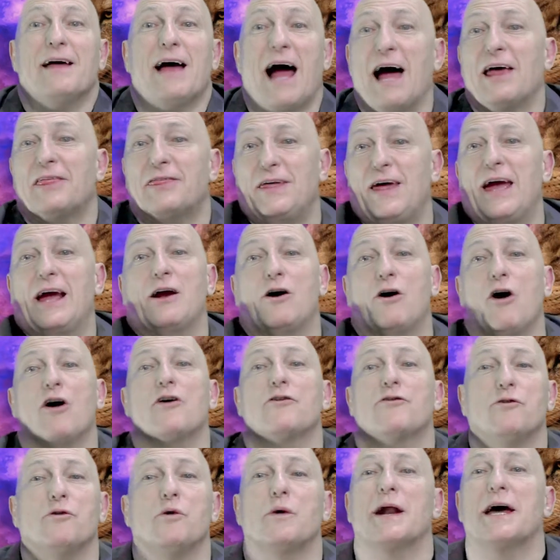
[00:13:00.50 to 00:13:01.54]
I thank God
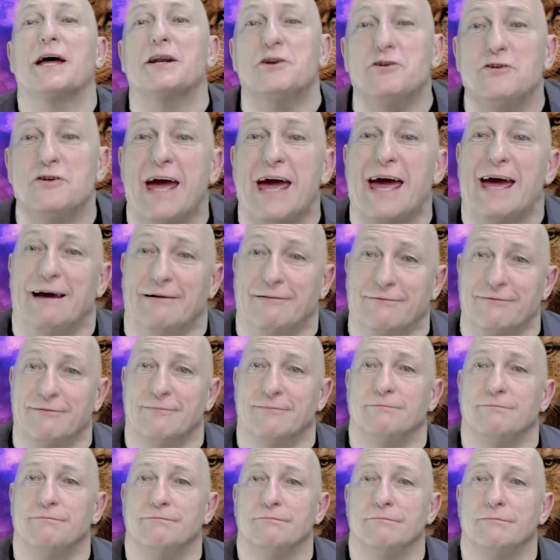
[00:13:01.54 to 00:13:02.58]
for what I do have.
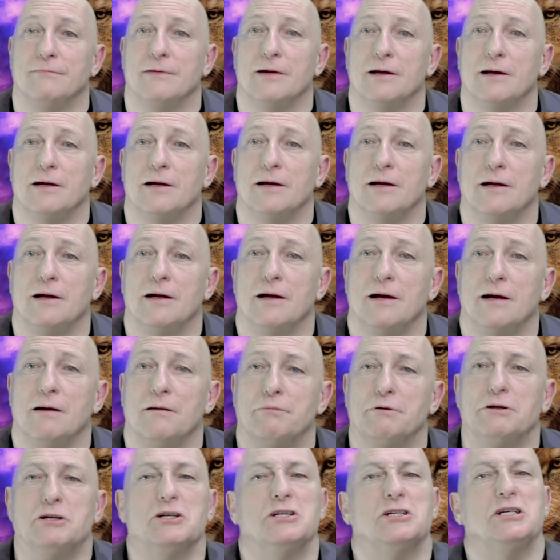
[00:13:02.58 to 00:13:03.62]

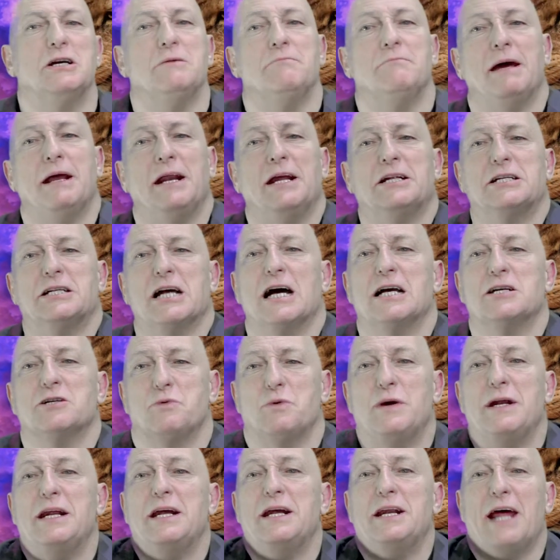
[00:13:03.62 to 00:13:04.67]
But you see, many times
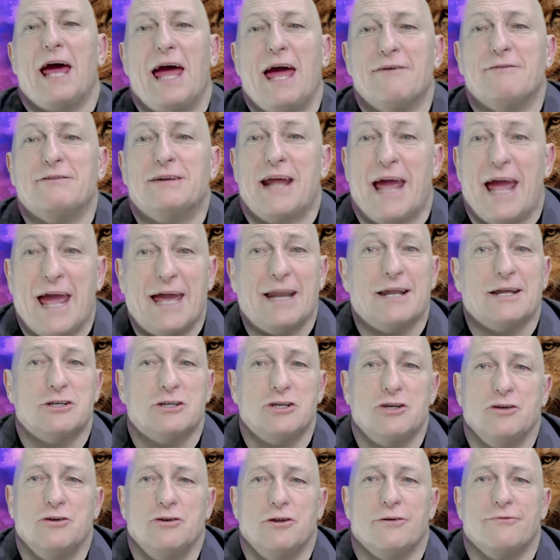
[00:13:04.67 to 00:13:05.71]
we need to have an
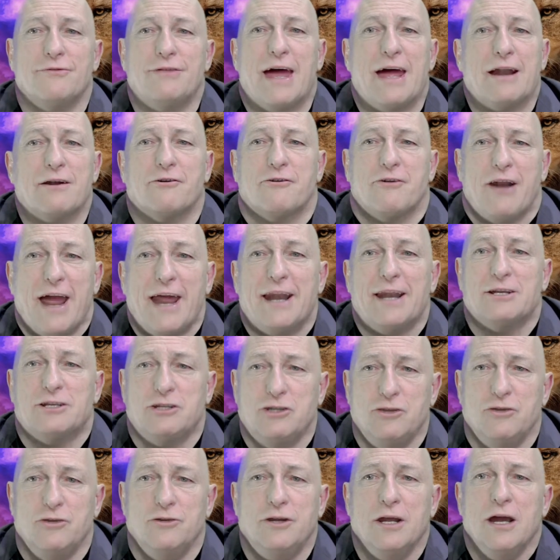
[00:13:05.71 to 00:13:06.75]
attitude of that
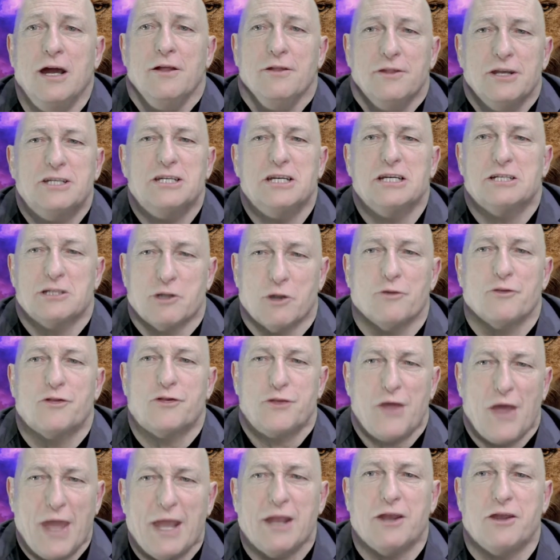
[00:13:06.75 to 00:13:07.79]
gratitude that says, Lord,
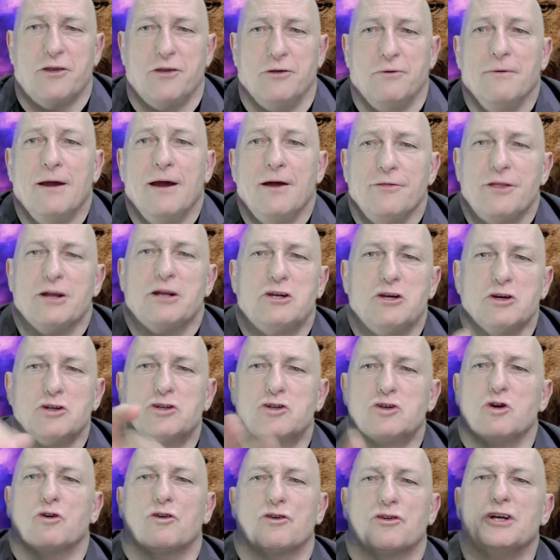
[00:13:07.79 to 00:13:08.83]
thank you that you
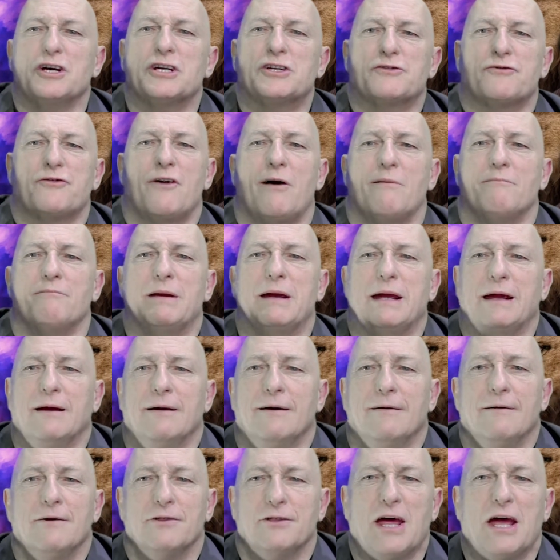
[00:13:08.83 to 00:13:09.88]
took this from me.
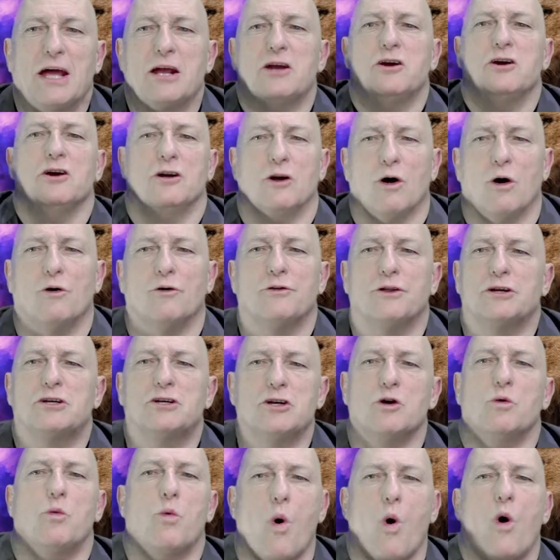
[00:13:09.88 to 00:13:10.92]
Thank you, Lord, that
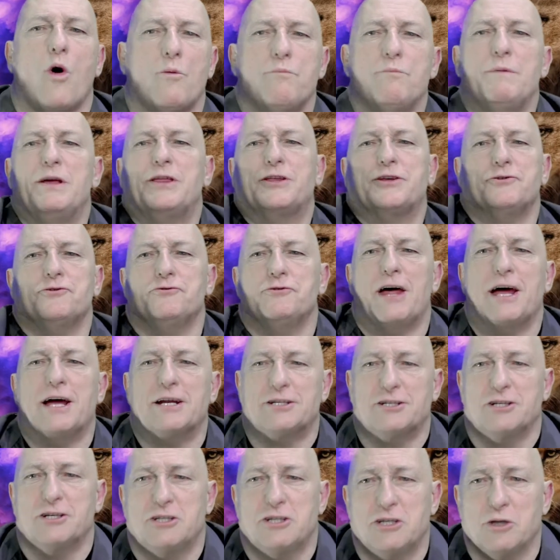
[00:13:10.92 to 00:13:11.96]
you walked me through that
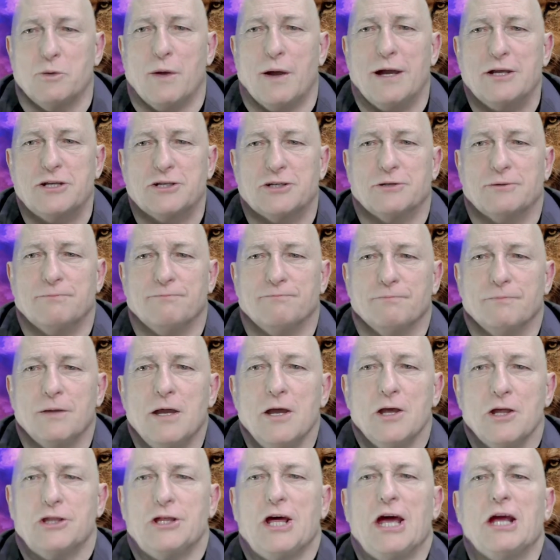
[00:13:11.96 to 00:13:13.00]
situation.
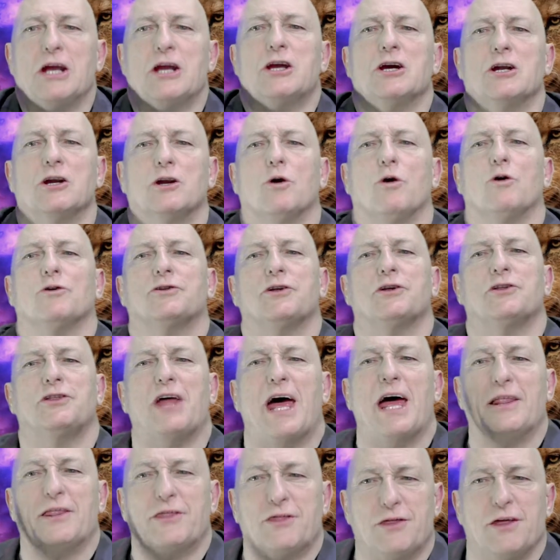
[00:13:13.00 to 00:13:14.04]
Thank you, Lord, that
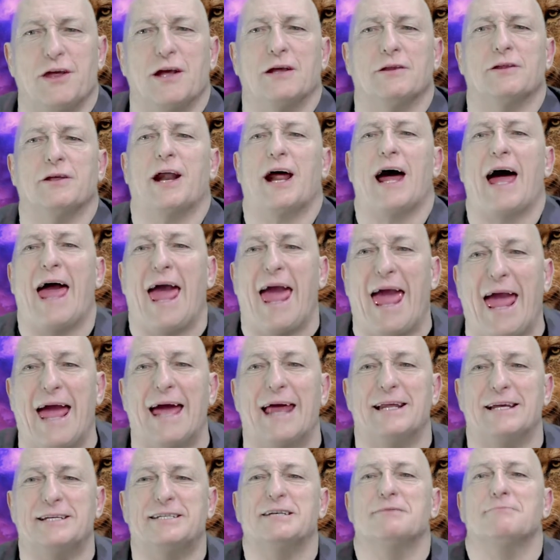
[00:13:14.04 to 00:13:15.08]
that thing that I had
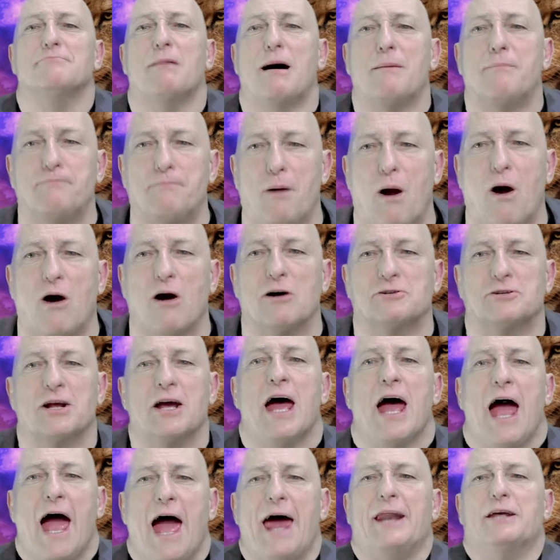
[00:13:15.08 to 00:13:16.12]
is in my past
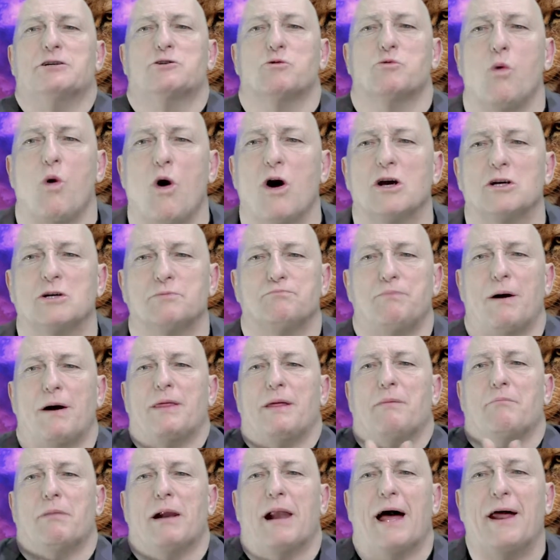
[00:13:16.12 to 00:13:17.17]
and it's washed by the
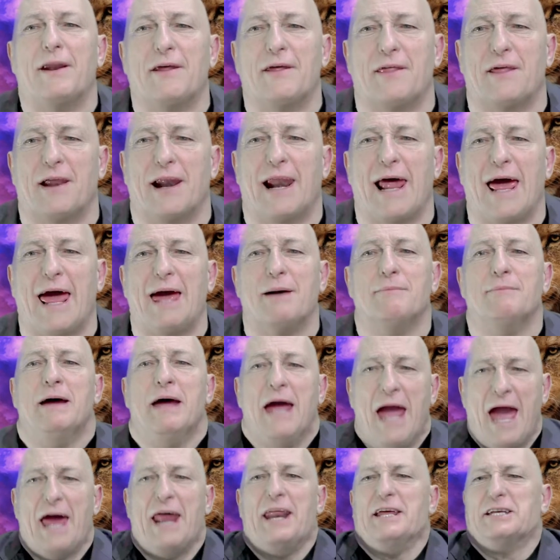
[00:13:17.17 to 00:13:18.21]
blood of the Lamb
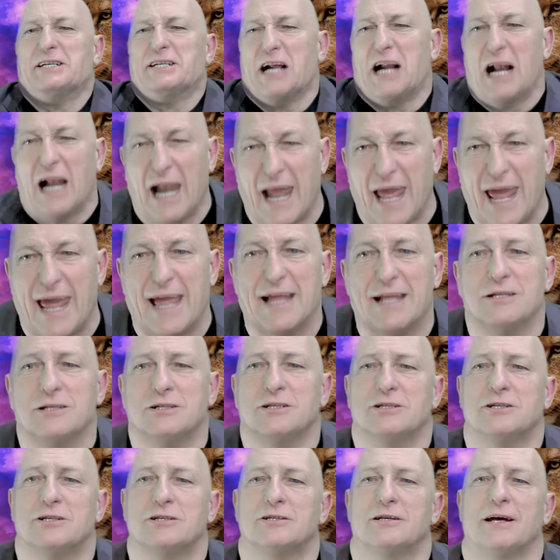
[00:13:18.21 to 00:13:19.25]
and it's
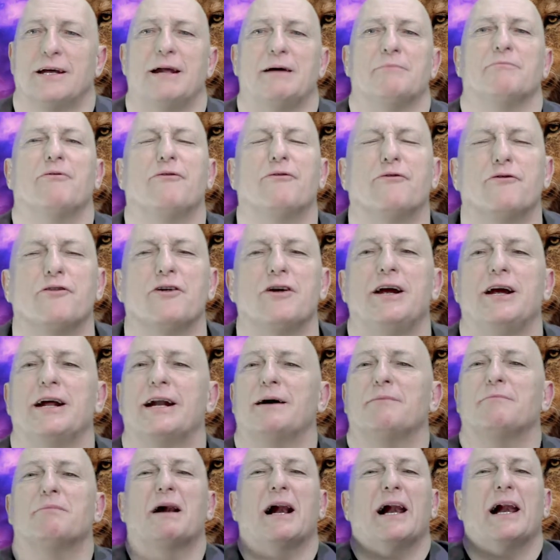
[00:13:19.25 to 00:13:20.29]
cleansed and I'm free and
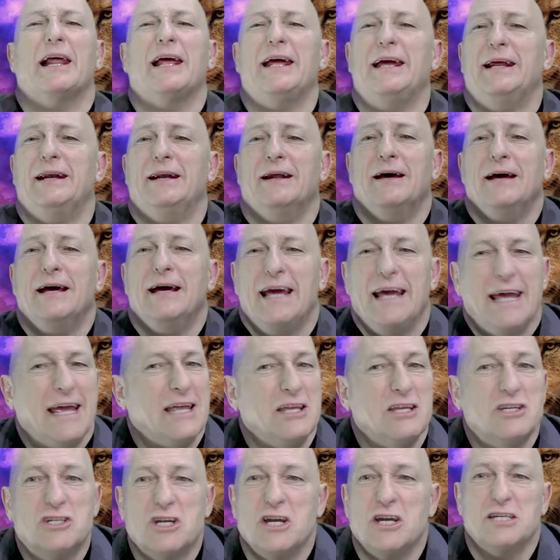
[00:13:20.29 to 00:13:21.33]
I'm clean
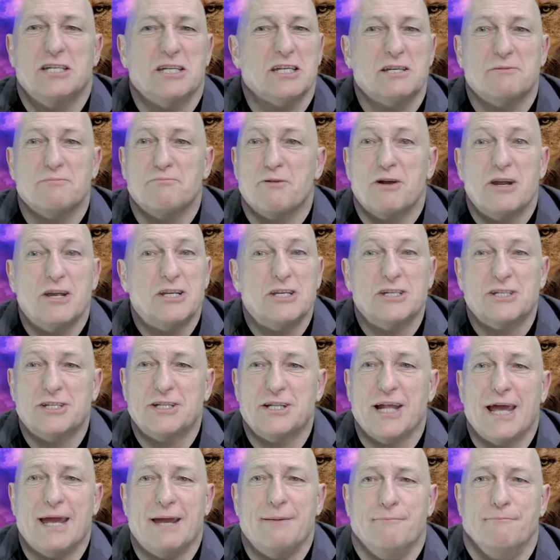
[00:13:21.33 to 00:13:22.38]
in Jesus' precious
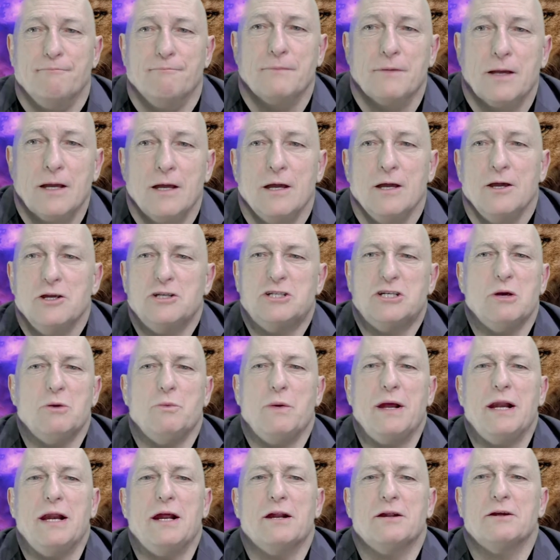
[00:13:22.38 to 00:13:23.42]
name. You see,
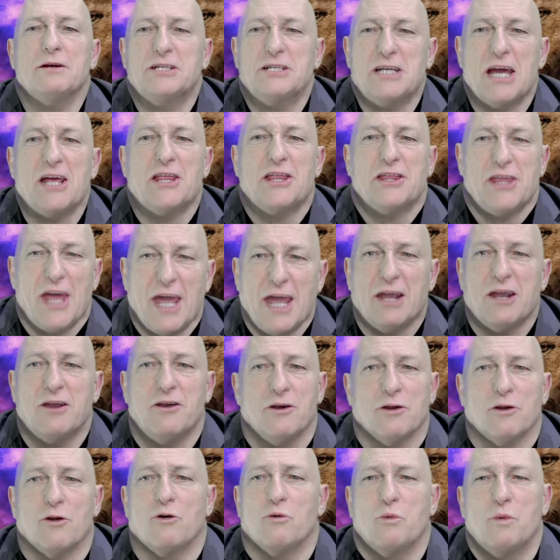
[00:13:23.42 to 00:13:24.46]
we need to say thank
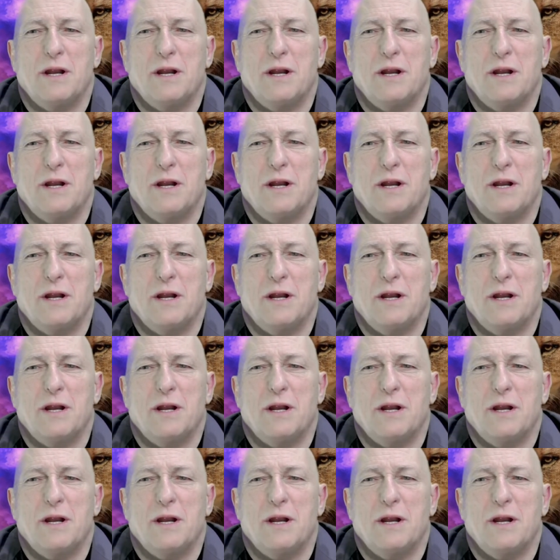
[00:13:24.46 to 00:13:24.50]
you, Lord.